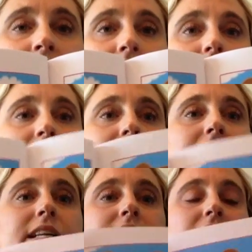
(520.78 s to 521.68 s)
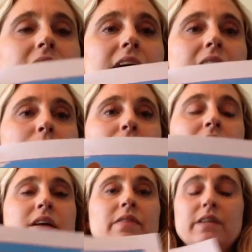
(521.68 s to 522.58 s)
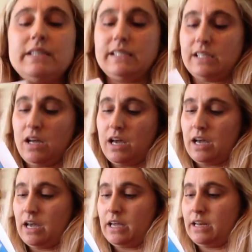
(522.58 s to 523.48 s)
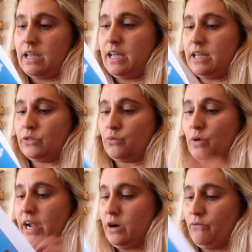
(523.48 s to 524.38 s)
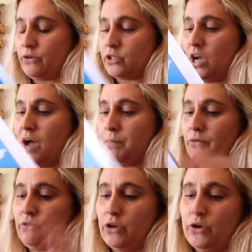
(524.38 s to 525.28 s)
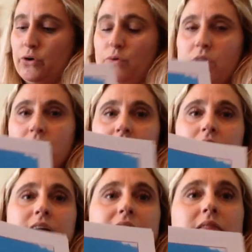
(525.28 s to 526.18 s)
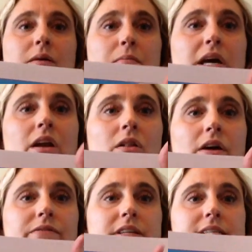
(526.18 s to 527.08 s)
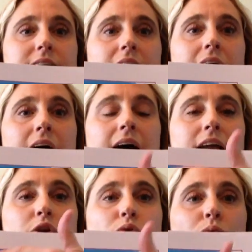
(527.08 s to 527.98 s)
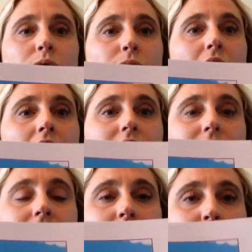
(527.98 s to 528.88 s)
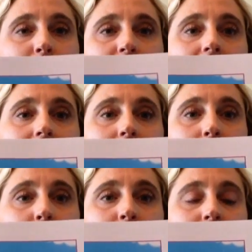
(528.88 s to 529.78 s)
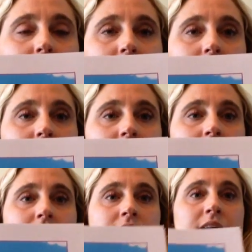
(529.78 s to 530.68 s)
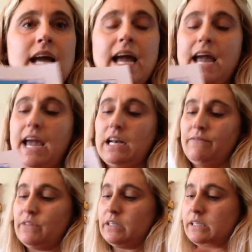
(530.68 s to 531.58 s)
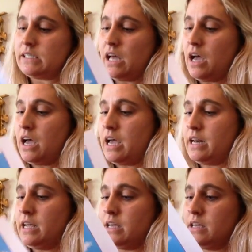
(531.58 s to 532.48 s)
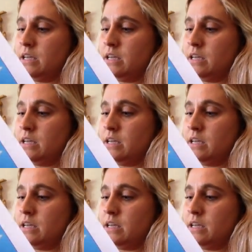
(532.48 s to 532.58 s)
And anytime the sun is right over top of you, in the middle of the sky, you will not see your shadow. And if the sun